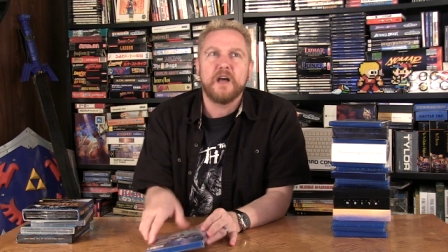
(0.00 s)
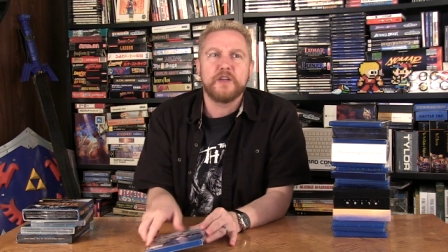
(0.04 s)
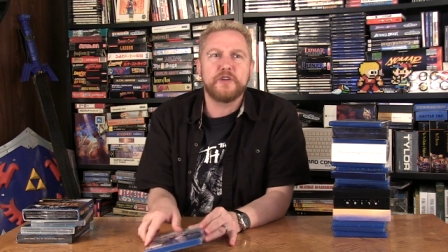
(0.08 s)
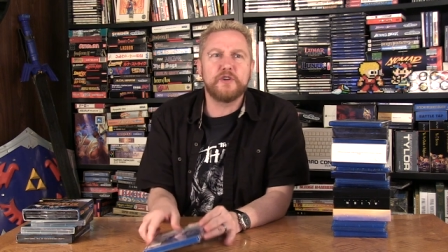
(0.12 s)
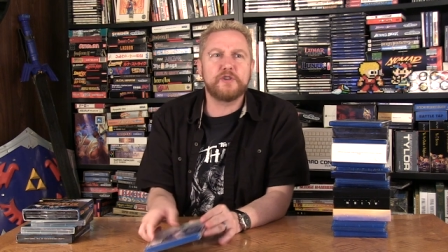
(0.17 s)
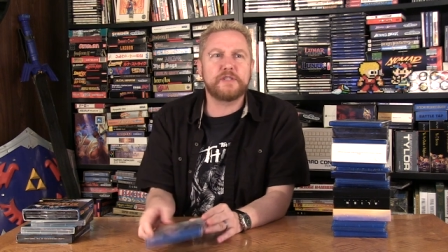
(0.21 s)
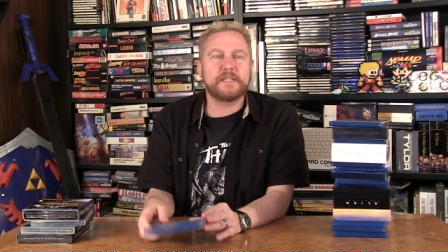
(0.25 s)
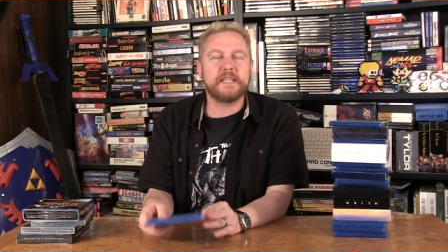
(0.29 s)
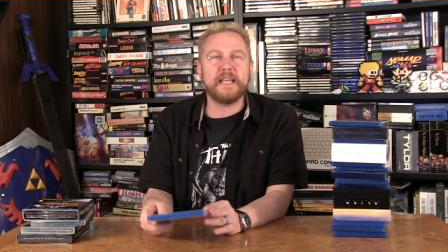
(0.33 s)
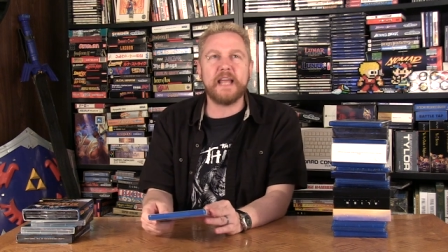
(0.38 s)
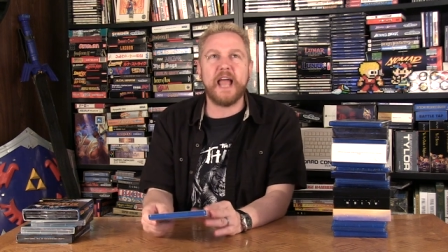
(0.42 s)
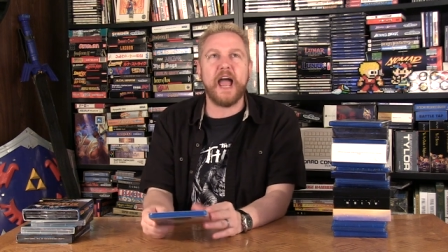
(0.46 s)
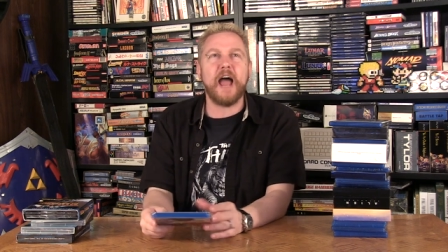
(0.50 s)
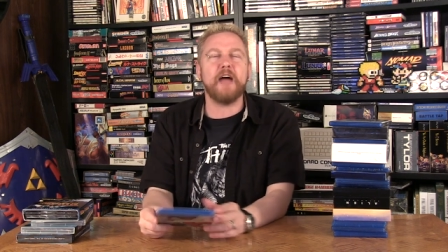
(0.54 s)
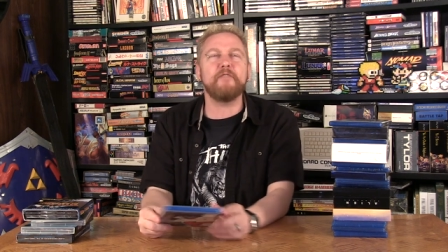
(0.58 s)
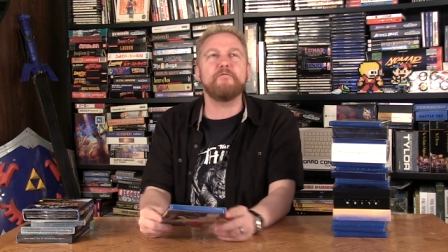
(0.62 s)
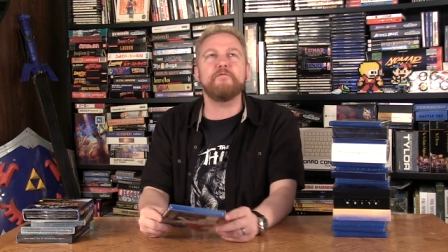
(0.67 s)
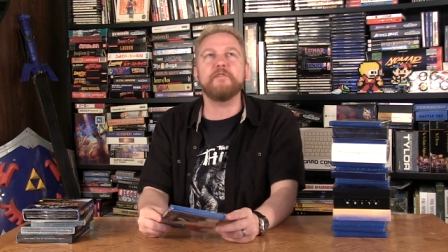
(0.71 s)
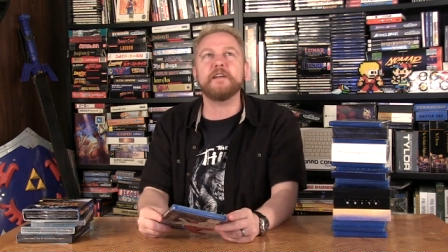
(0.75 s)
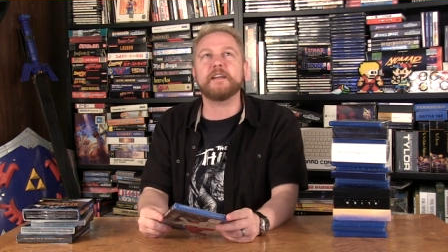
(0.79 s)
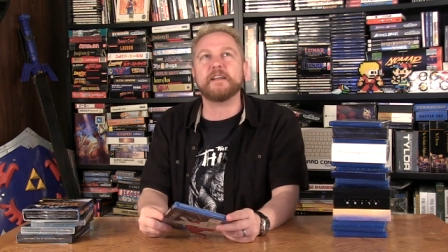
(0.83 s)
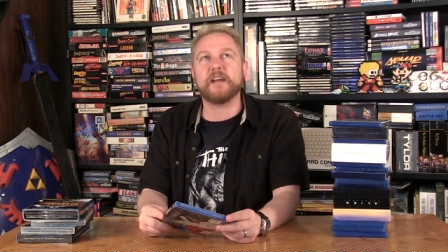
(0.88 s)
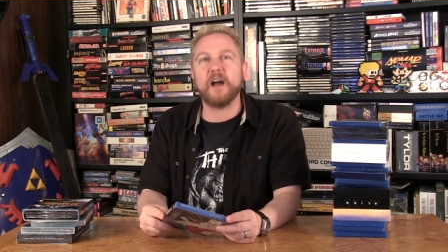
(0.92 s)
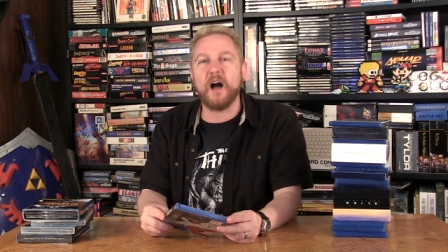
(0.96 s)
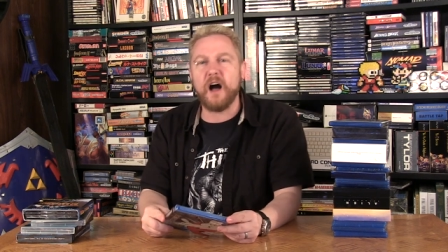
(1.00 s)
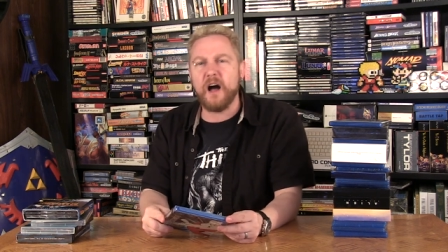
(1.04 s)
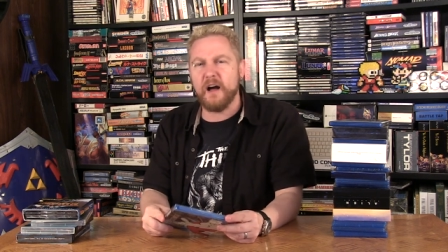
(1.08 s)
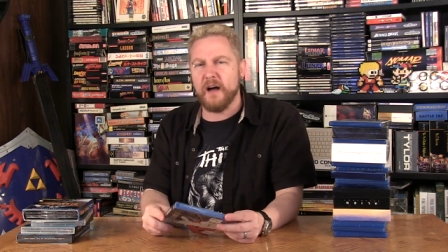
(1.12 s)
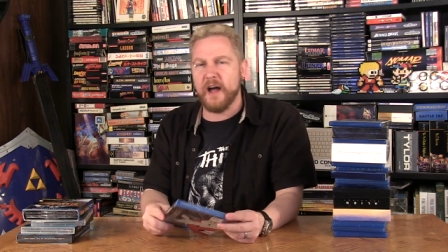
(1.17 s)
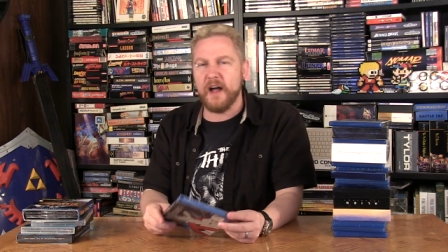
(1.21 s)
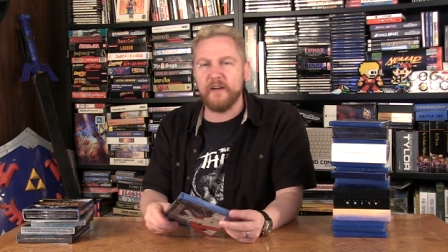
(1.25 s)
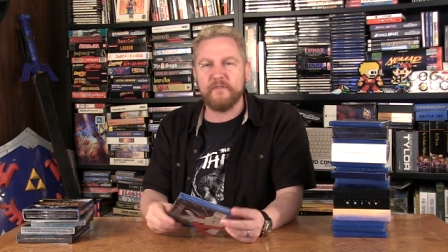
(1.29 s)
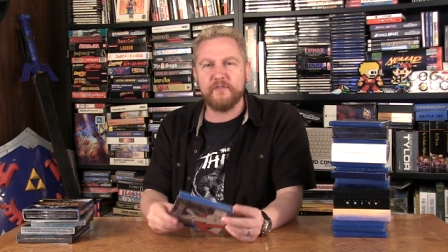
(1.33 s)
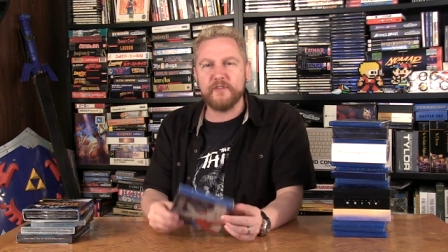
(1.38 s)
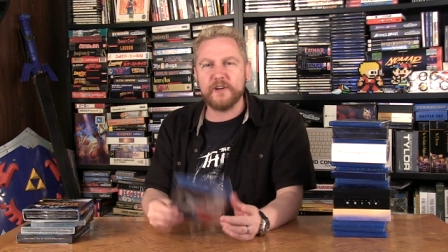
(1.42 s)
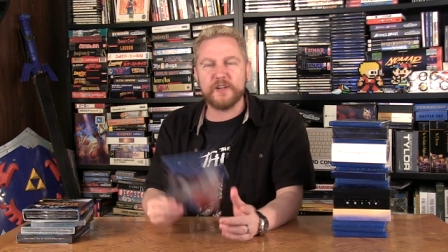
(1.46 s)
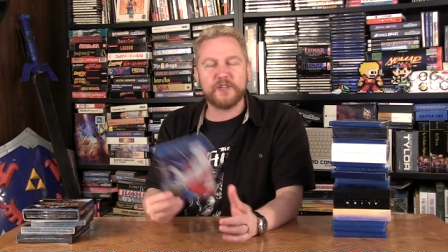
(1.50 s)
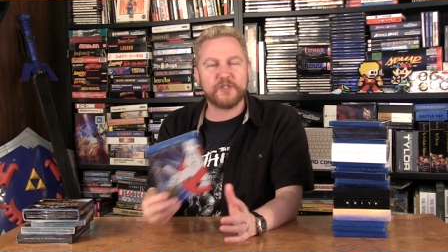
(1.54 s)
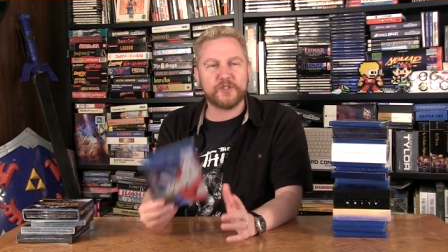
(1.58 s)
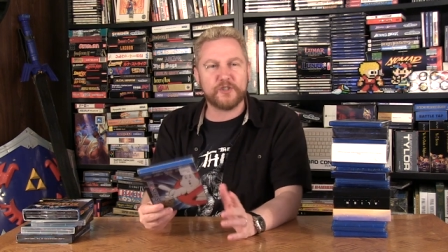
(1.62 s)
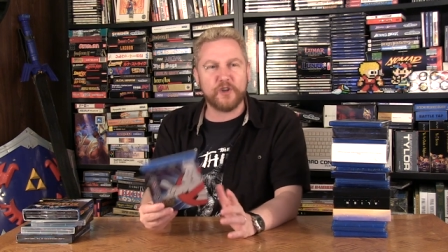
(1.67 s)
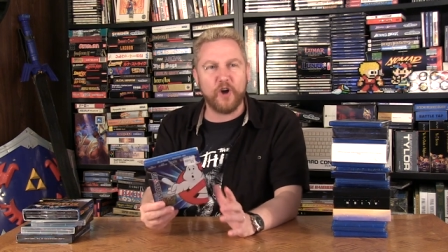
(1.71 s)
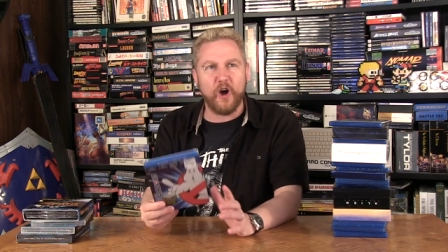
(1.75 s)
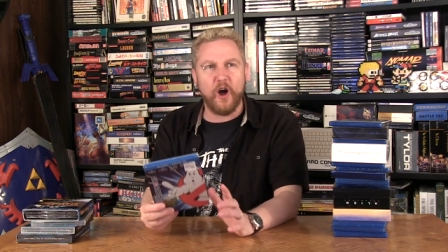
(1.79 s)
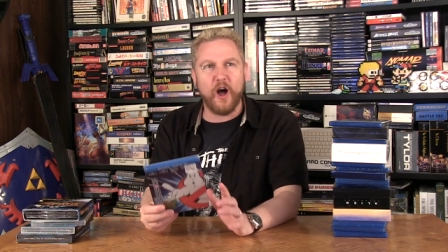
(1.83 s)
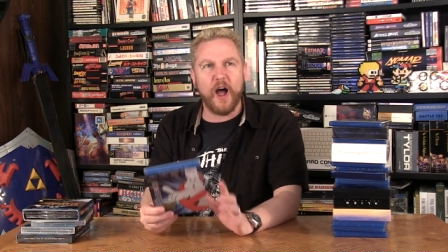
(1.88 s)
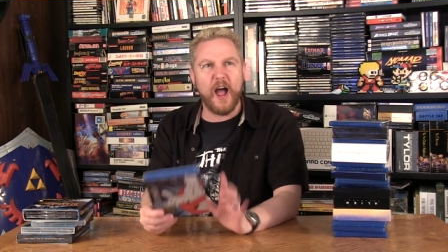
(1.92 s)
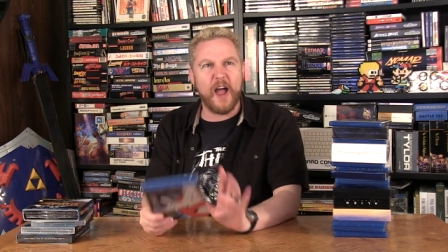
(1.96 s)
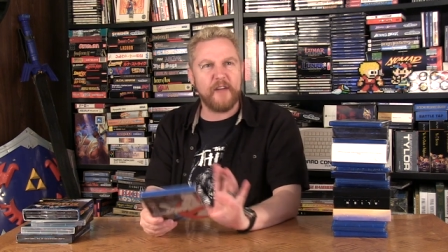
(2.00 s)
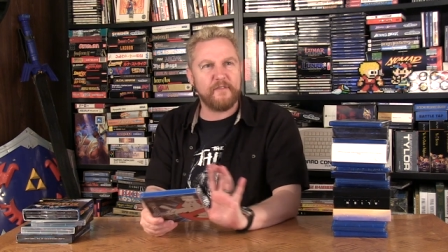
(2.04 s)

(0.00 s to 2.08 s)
You see every cut, every shot,